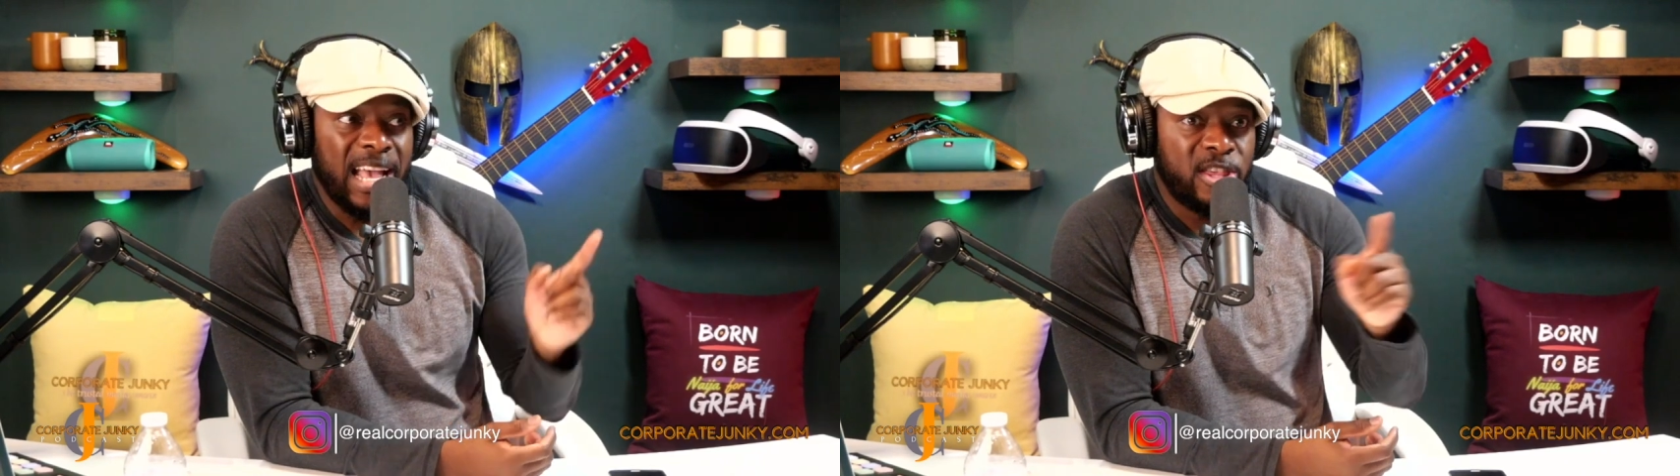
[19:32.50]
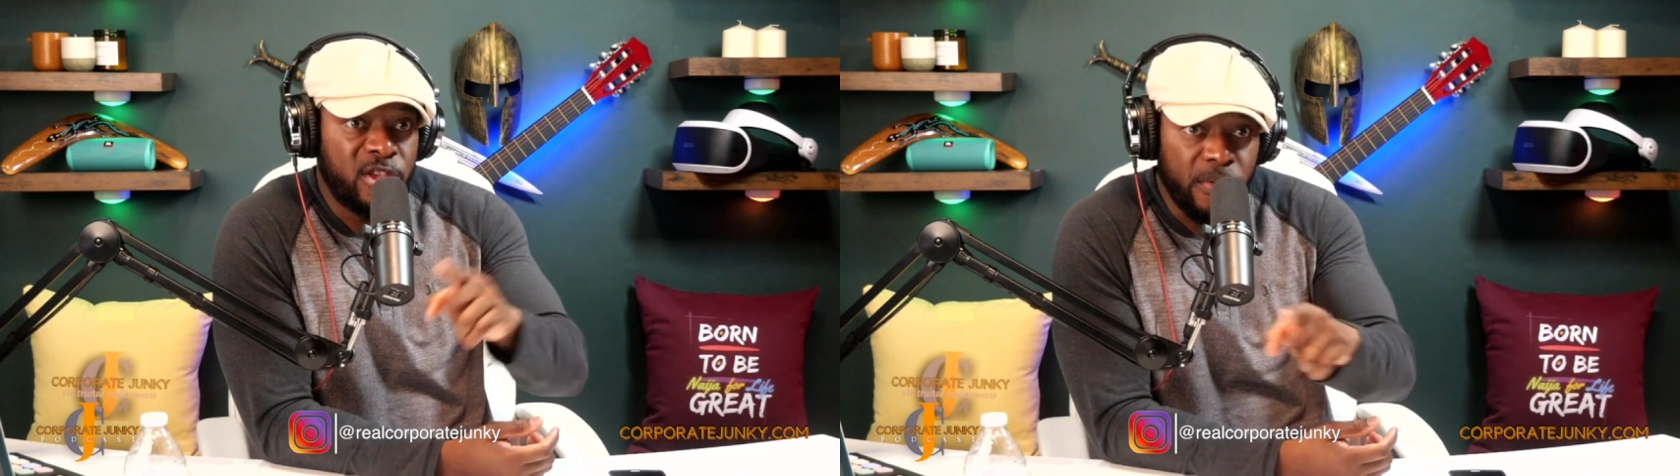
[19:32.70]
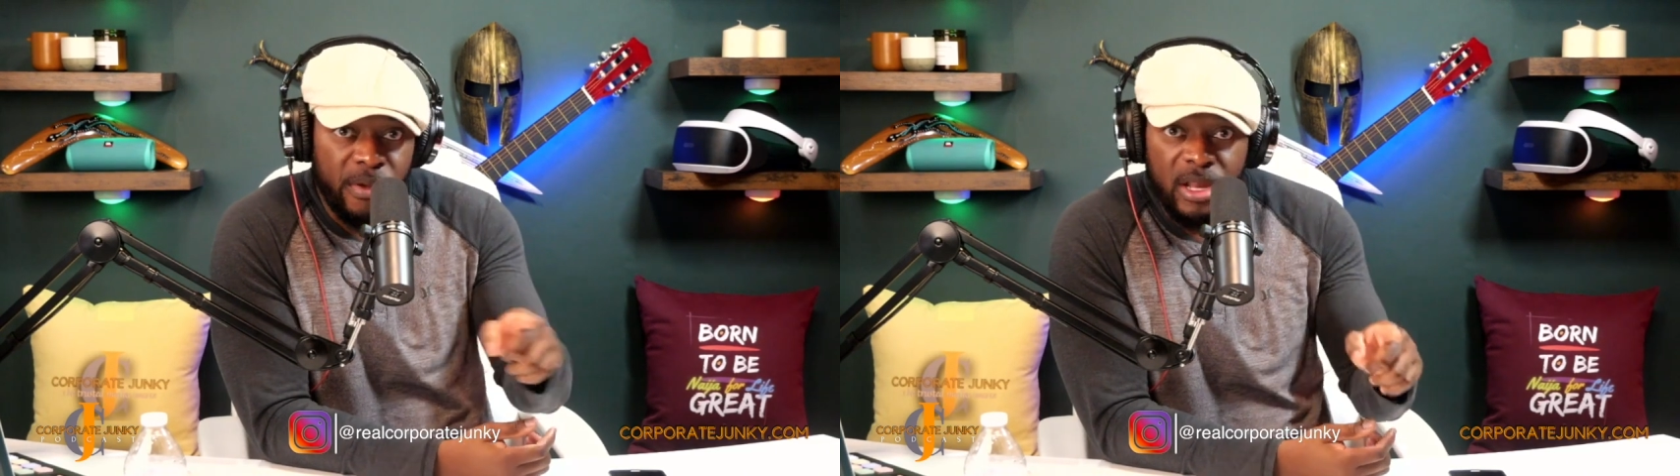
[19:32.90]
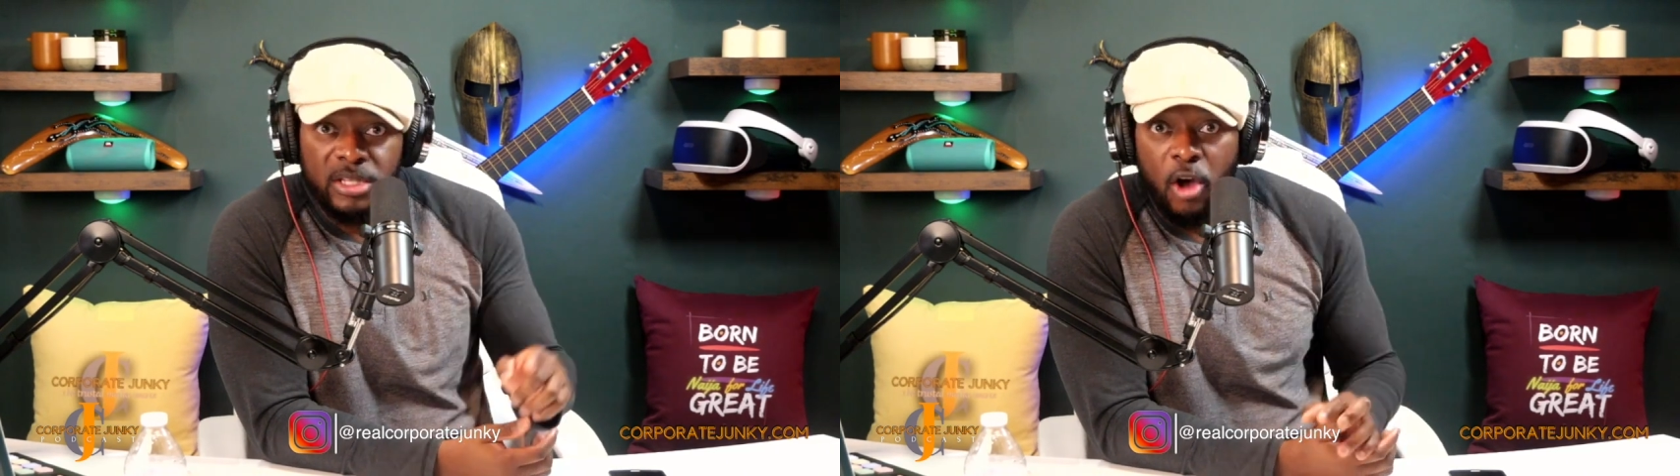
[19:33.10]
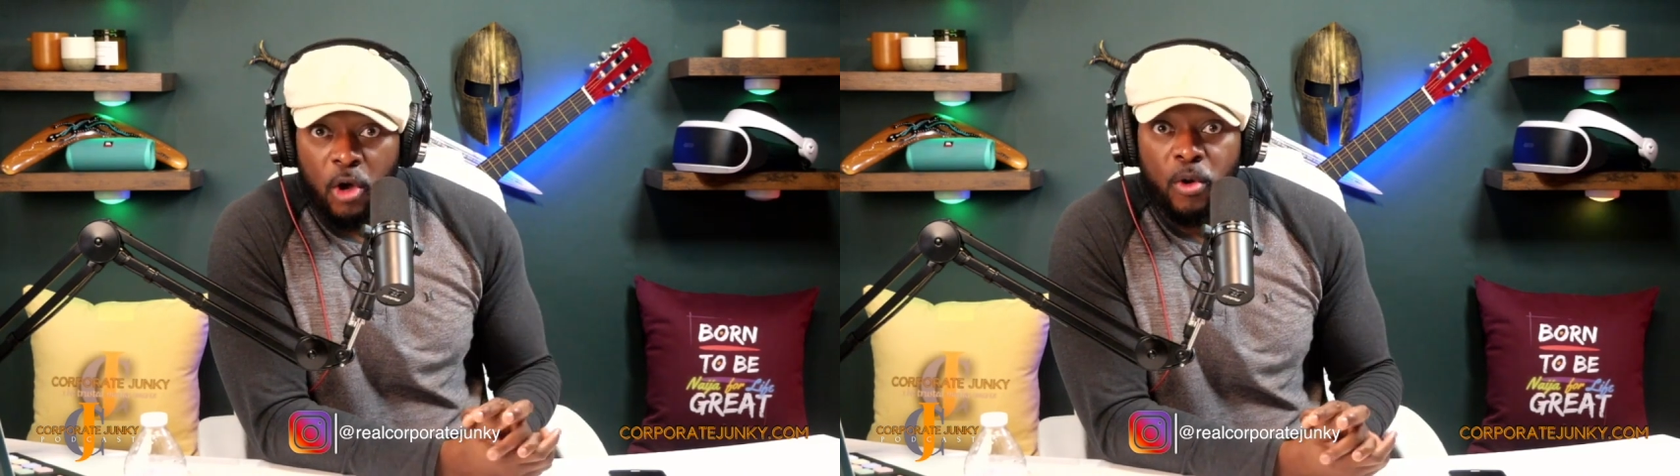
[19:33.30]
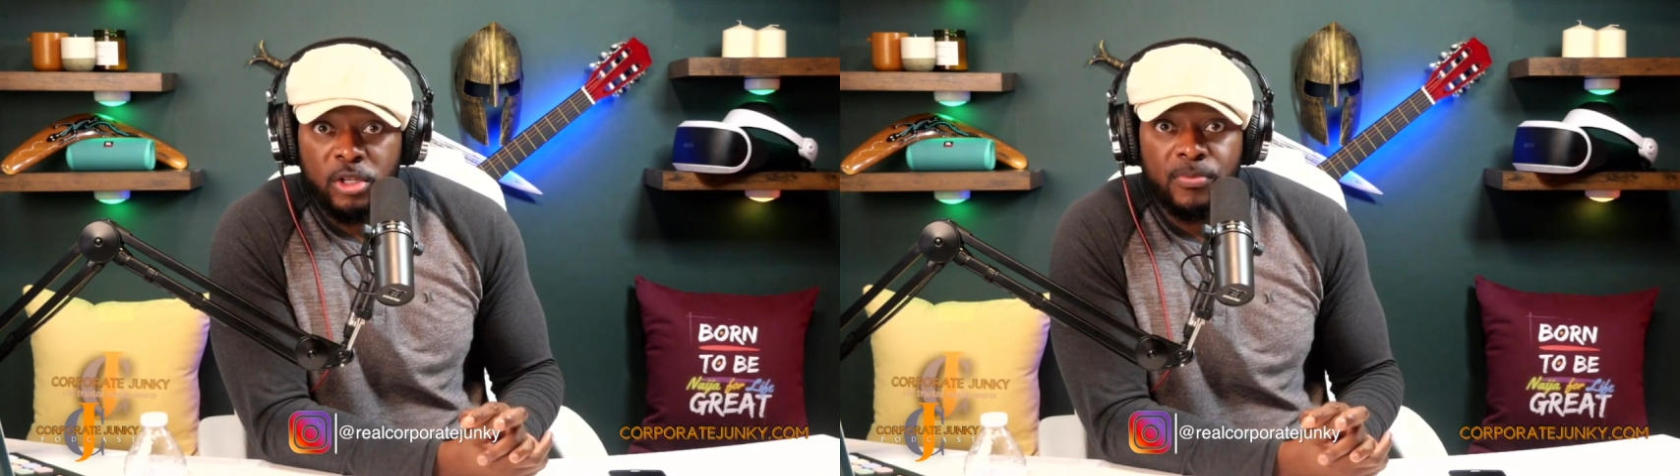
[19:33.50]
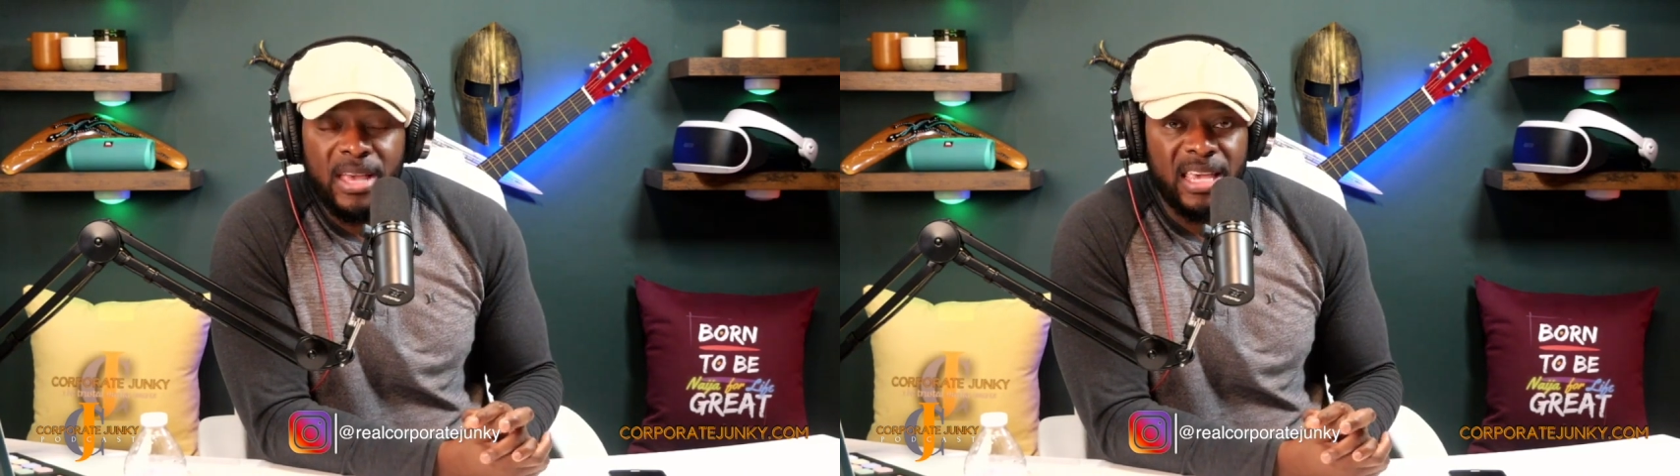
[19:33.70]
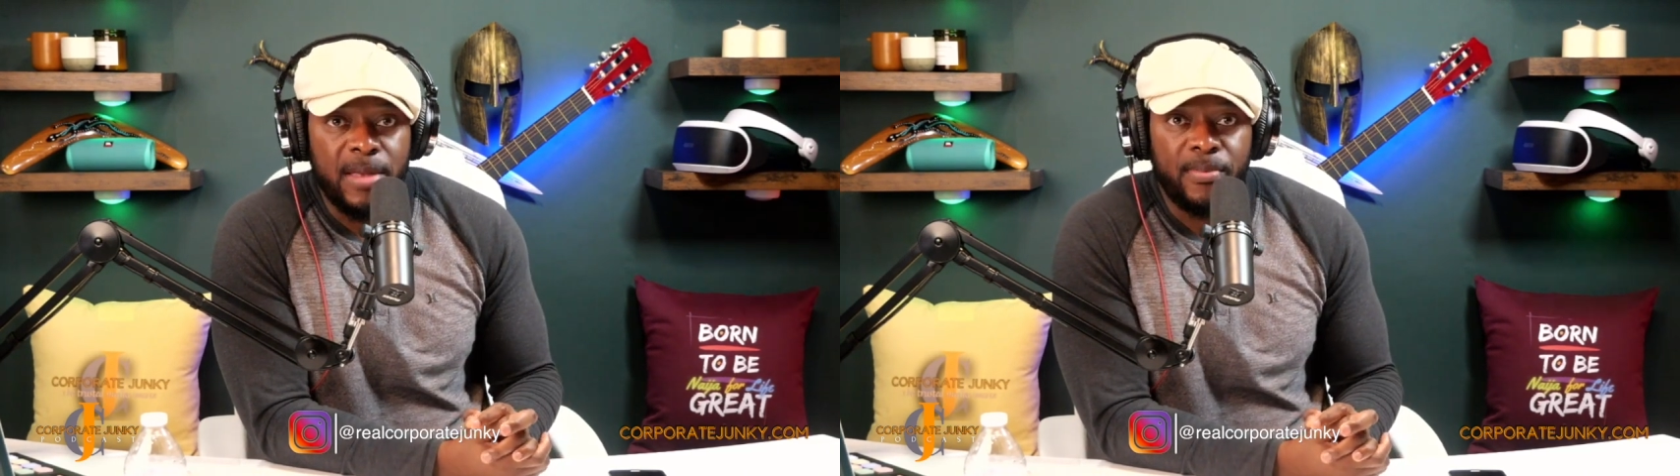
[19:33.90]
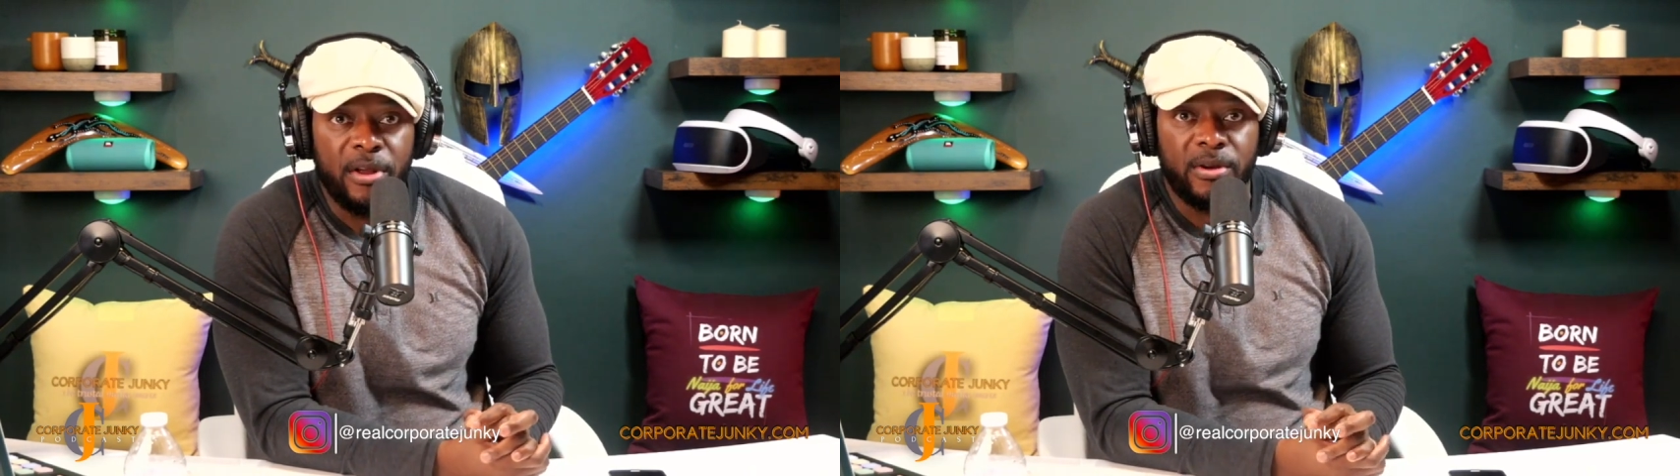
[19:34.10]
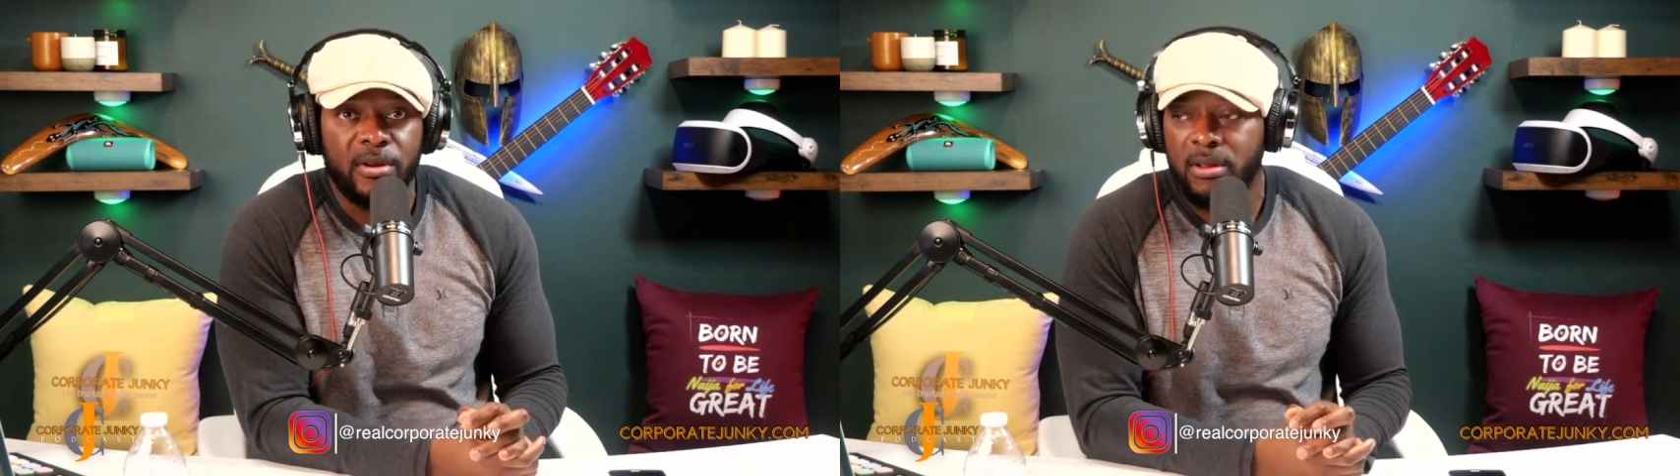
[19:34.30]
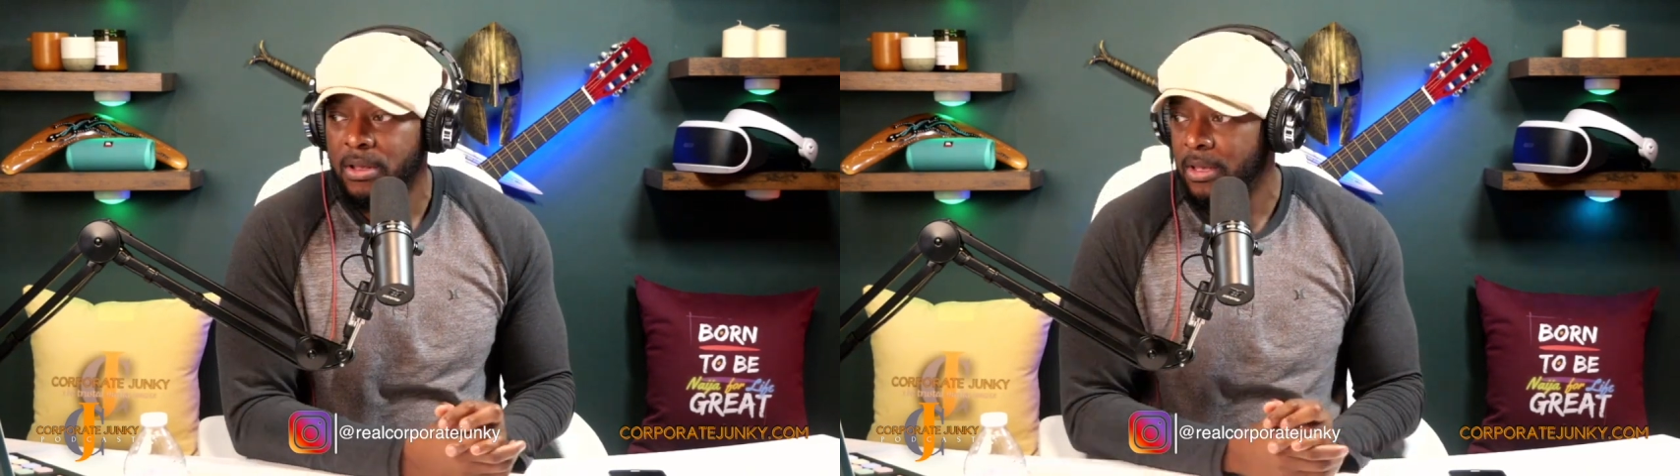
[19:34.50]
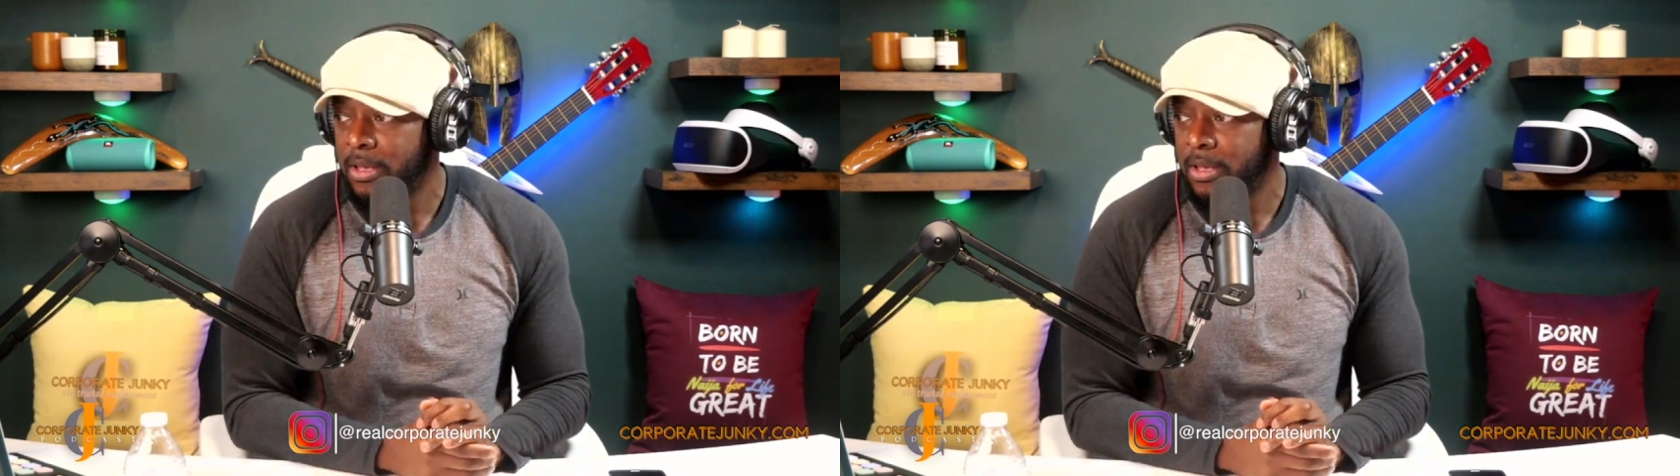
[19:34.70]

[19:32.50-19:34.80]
Nigerians are going to be a key player.